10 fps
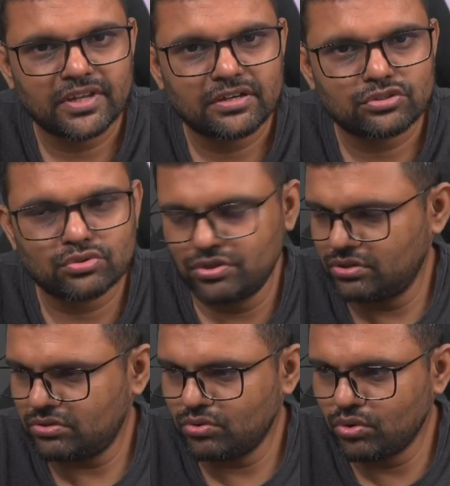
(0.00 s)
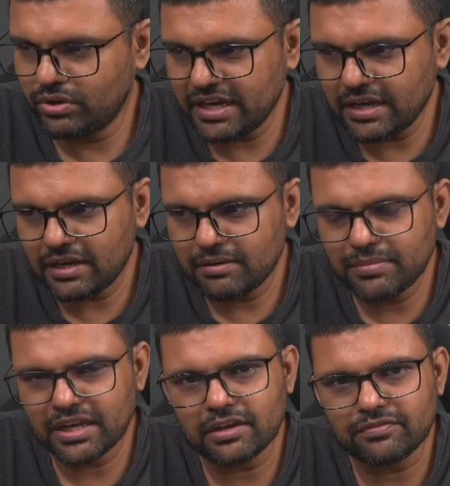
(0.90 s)
So you're okay
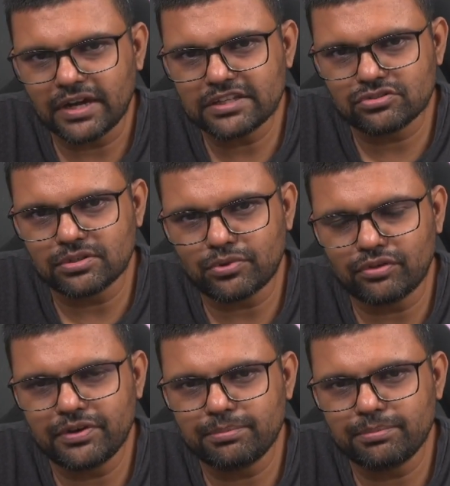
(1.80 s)
making 5,000 profit,